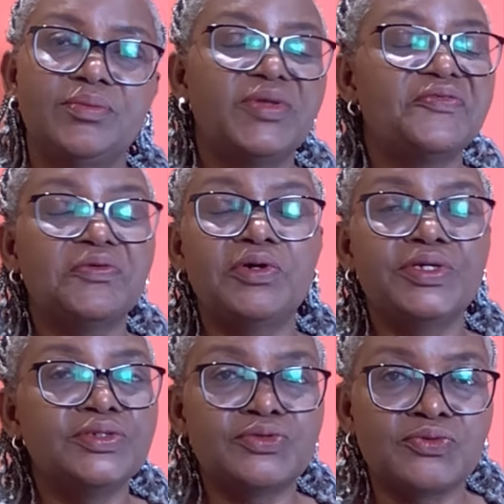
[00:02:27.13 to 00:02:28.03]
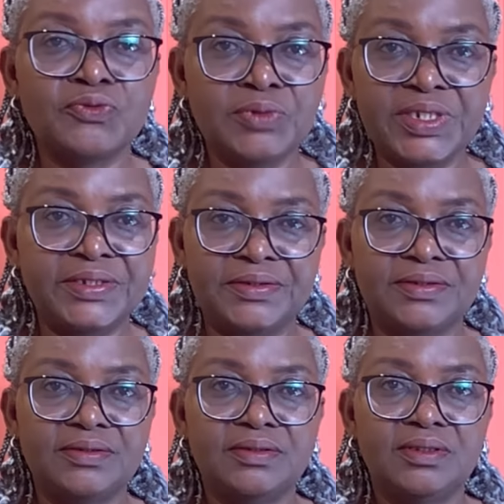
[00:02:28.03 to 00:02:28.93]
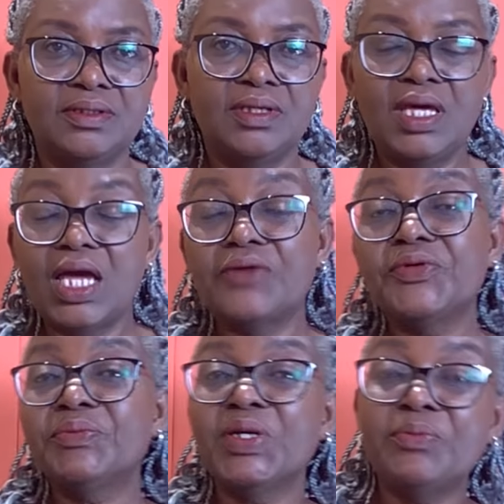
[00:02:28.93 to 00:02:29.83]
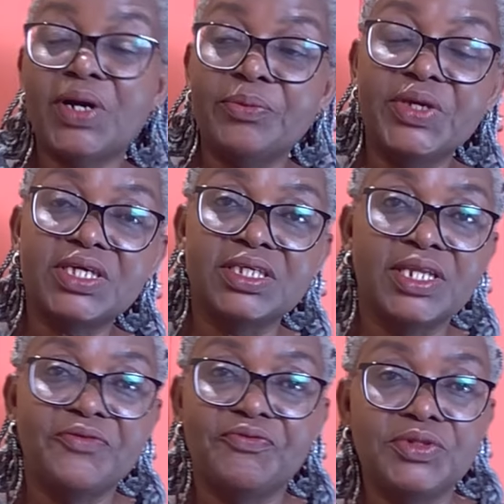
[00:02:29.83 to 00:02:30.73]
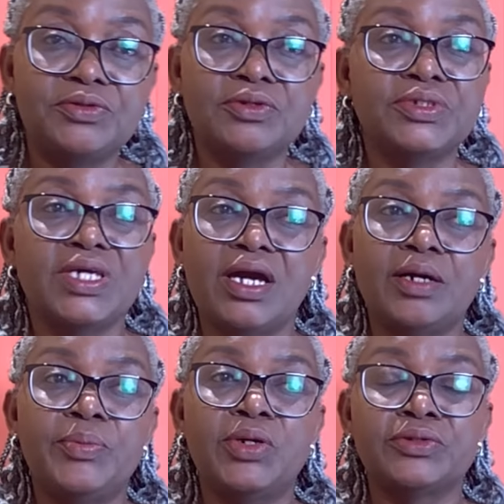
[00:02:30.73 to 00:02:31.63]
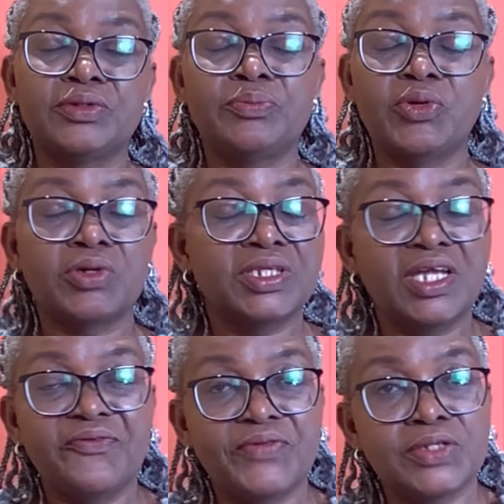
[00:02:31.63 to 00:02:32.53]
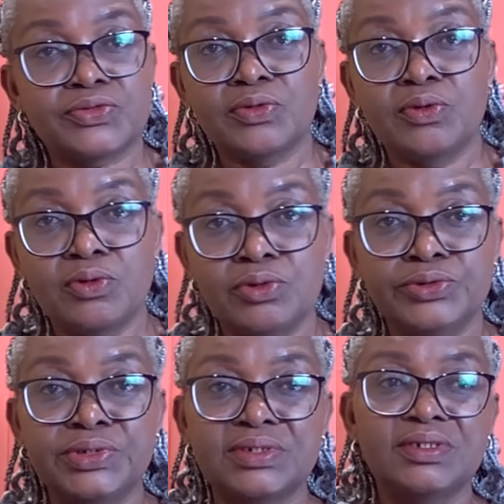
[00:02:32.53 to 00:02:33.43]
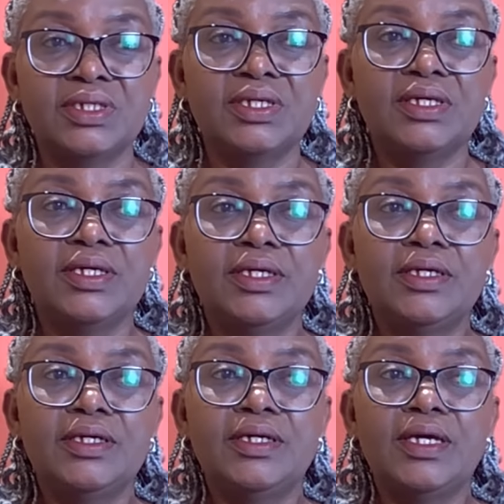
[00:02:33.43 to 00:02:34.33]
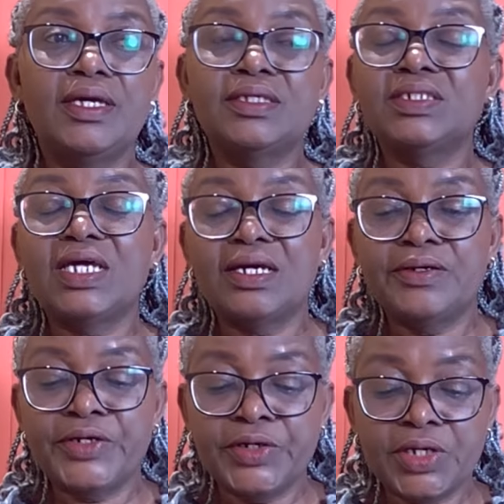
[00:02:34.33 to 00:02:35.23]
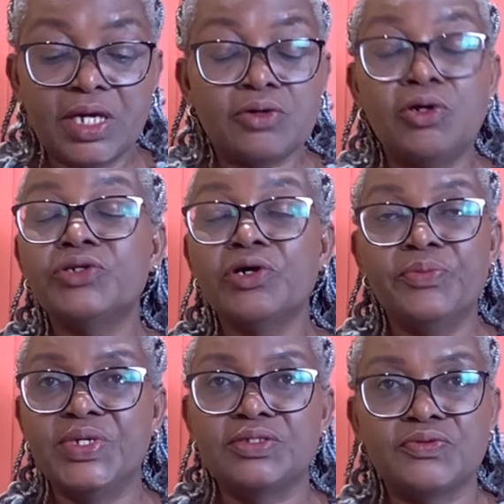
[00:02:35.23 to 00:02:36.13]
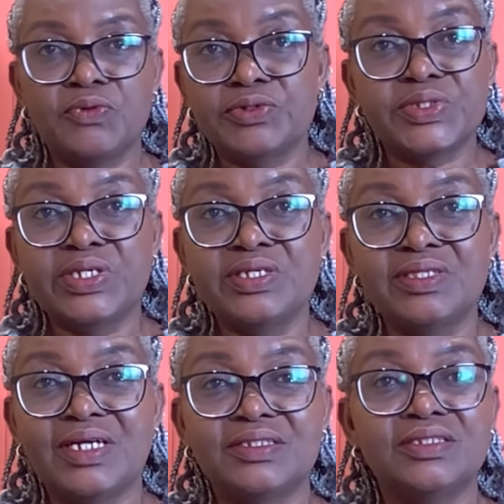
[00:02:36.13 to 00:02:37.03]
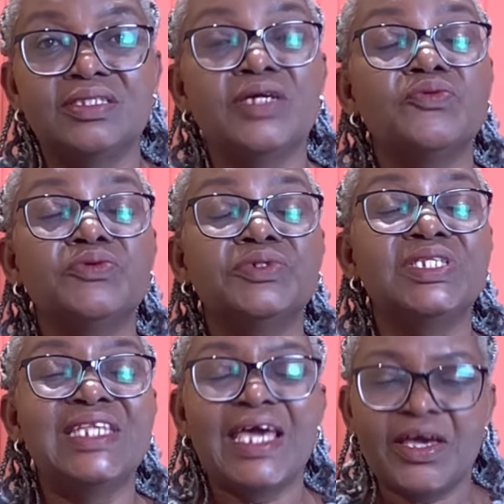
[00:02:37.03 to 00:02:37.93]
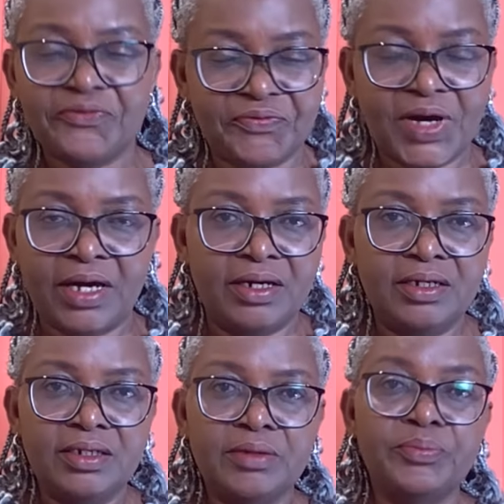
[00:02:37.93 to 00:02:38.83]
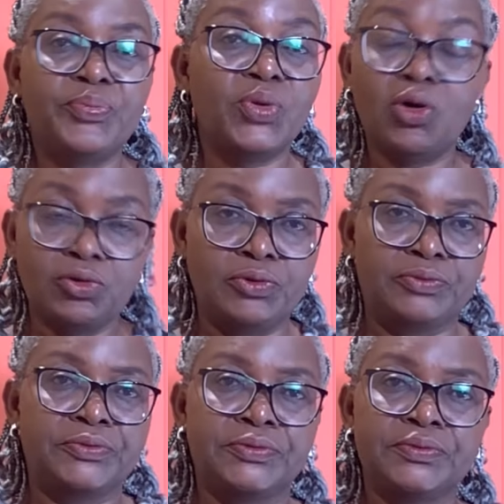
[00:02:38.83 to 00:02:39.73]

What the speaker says: before it's too late. I remember making a video here about Burkina Faso gold. And the economists were saying that they will never borrow